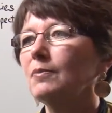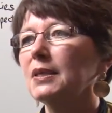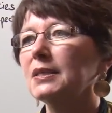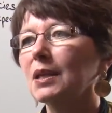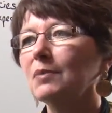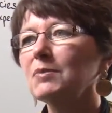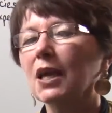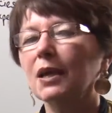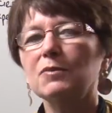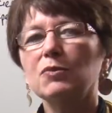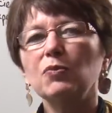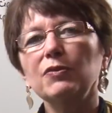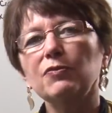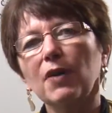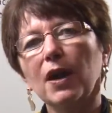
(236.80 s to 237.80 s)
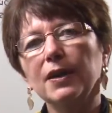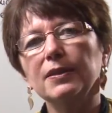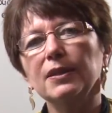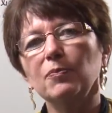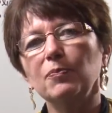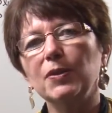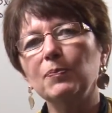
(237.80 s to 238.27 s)
Sometimes we find
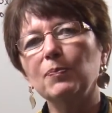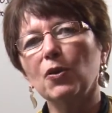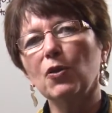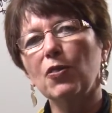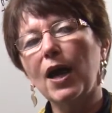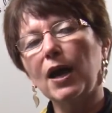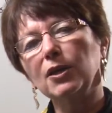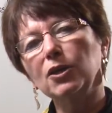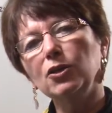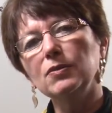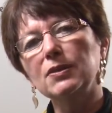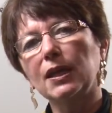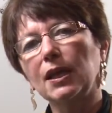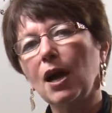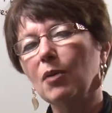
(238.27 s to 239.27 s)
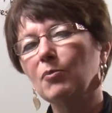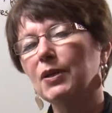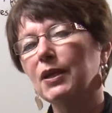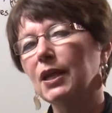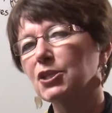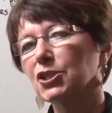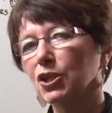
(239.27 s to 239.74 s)
that people that use a
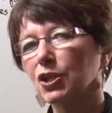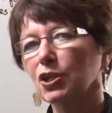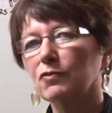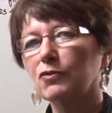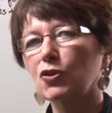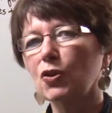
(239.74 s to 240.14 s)
combination of